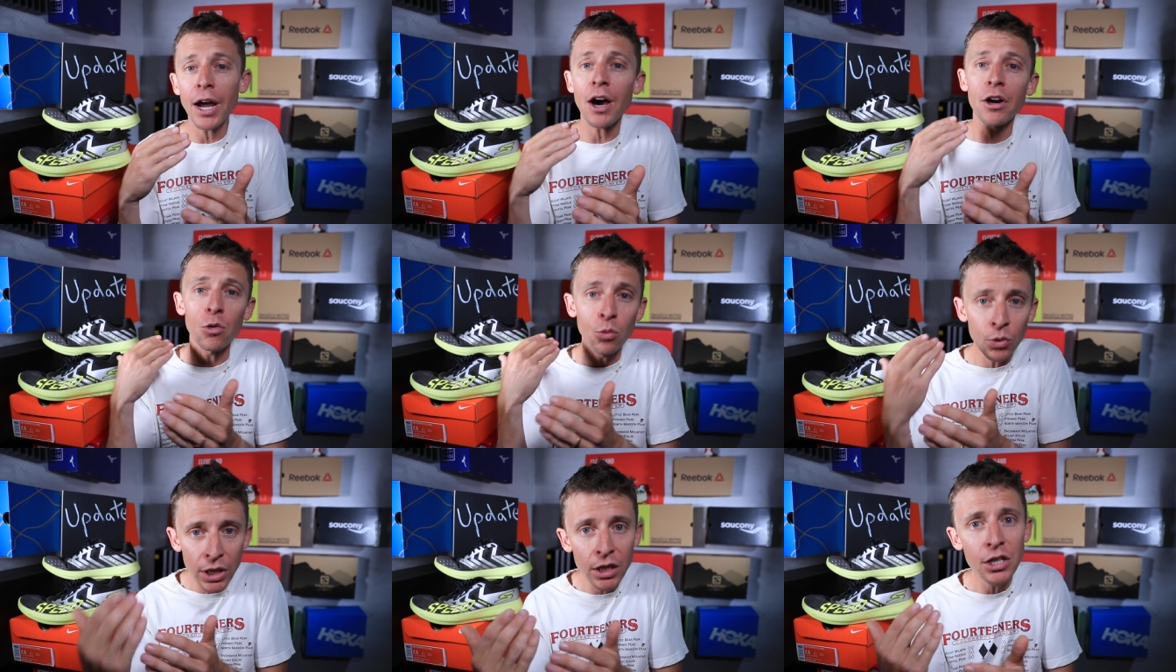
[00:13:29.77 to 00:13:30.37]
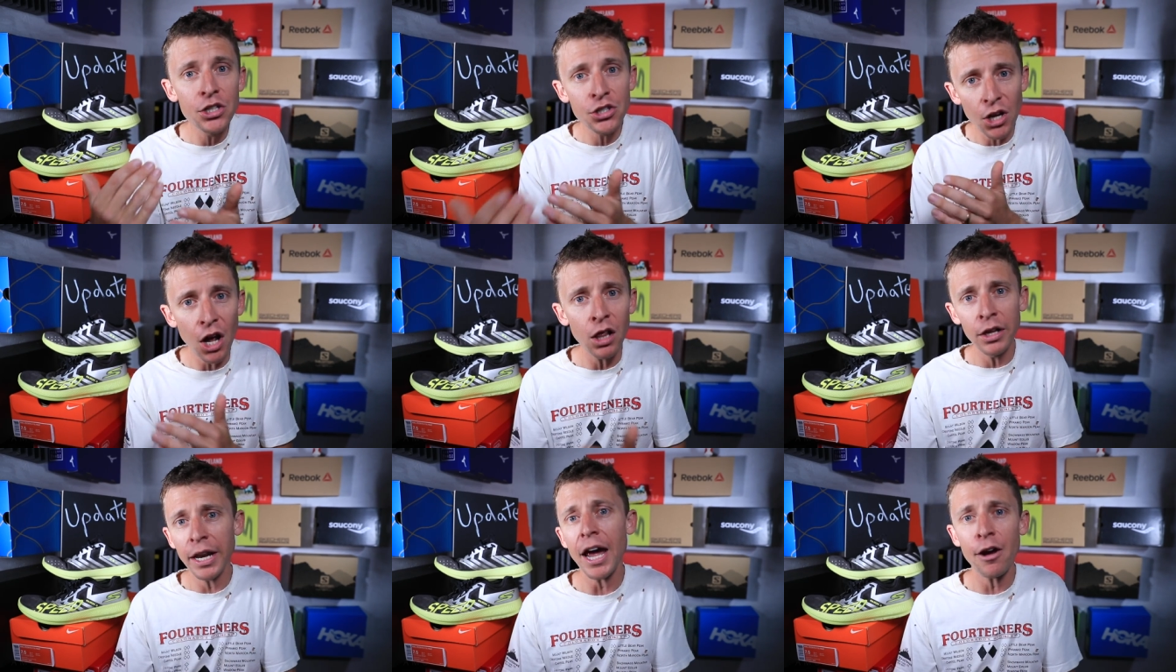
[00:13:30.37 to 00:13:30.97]
out a really
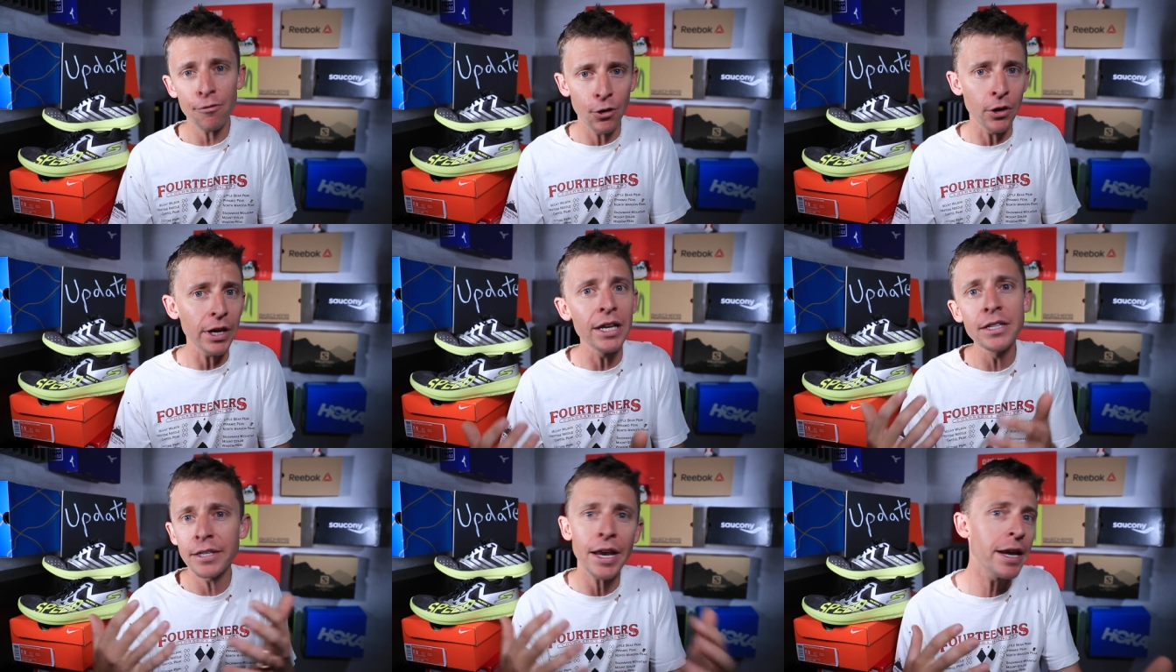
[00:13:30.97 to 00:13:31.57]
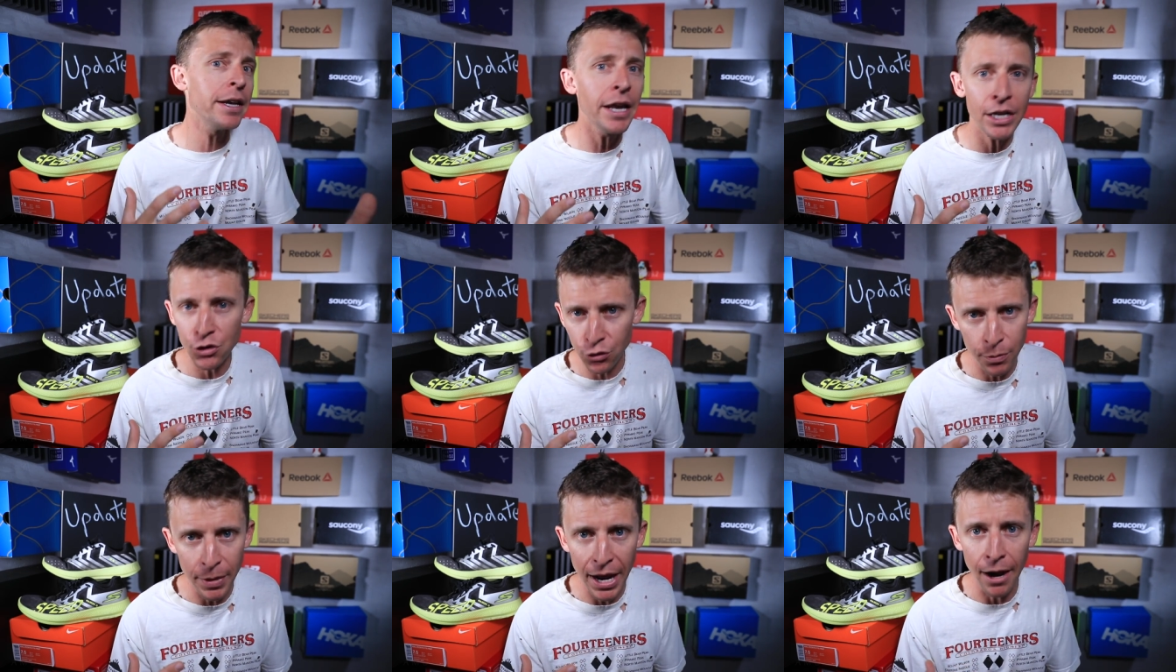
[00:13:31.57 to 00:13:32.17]
solid effort in ten days
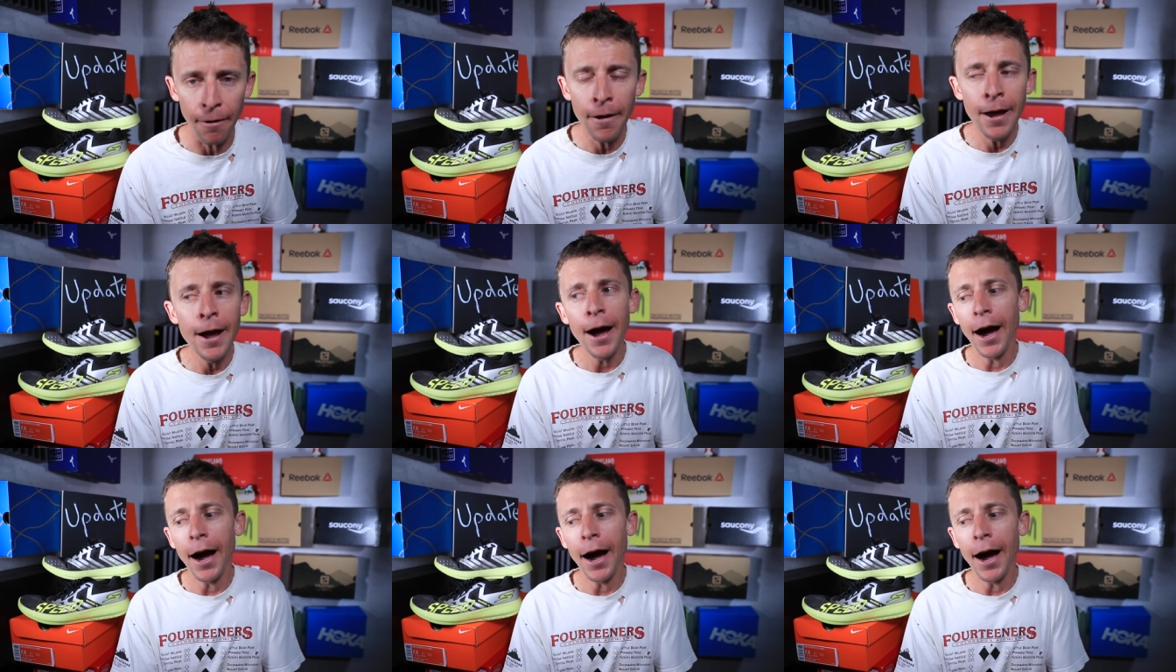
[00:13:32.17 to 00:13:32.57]
from now.